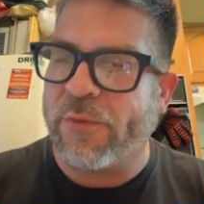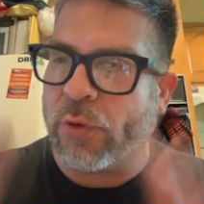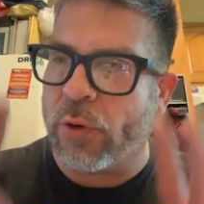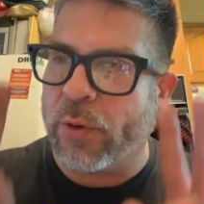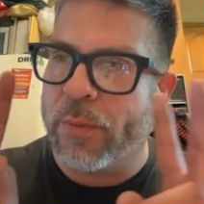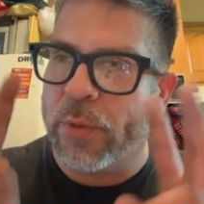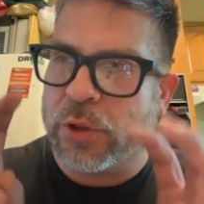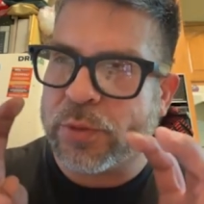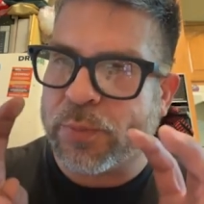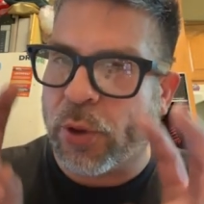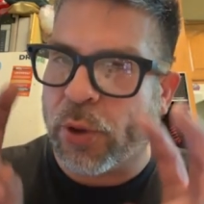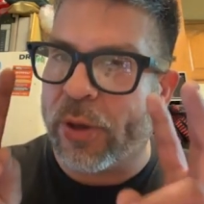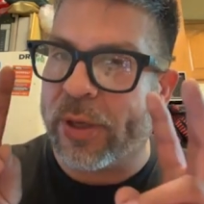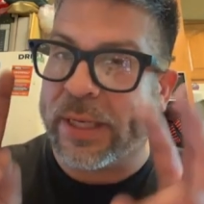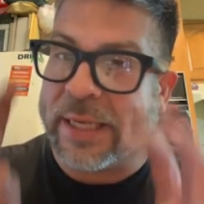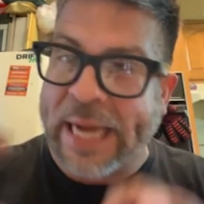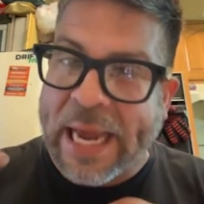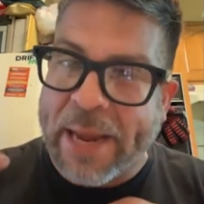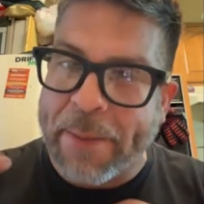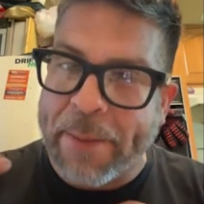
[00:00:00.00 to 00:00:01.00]
for the most
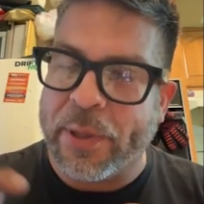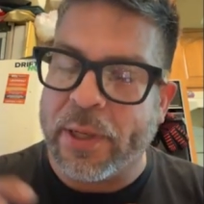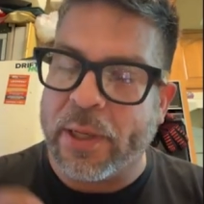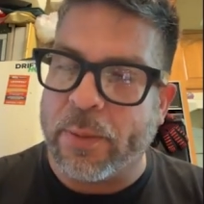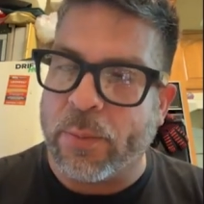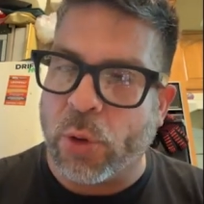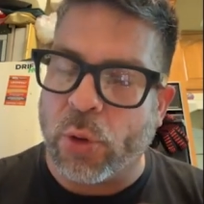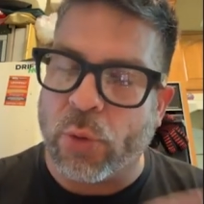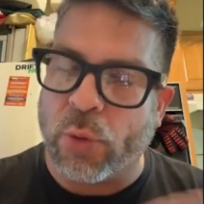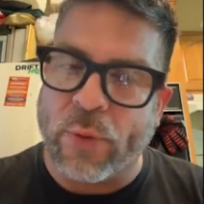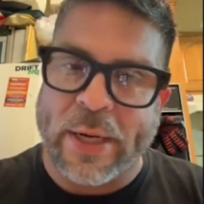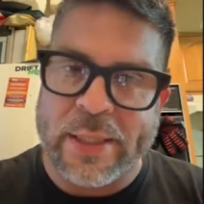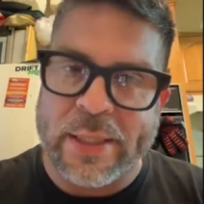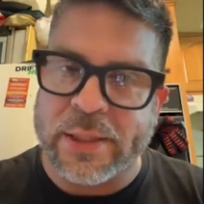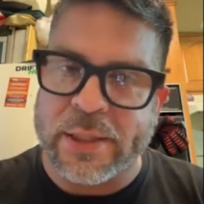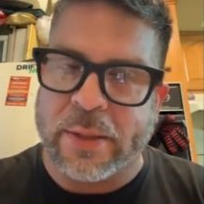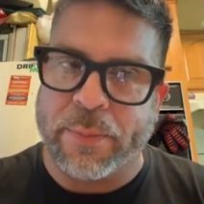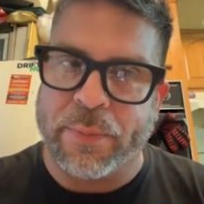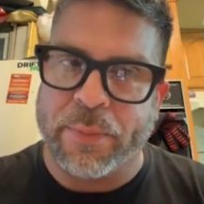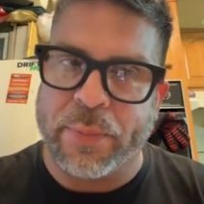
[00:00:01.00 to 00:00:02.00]
part, gap him or
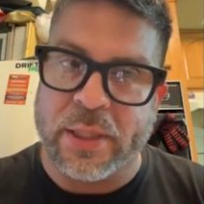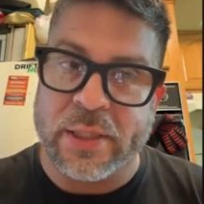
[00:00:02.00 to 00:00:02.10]
race him?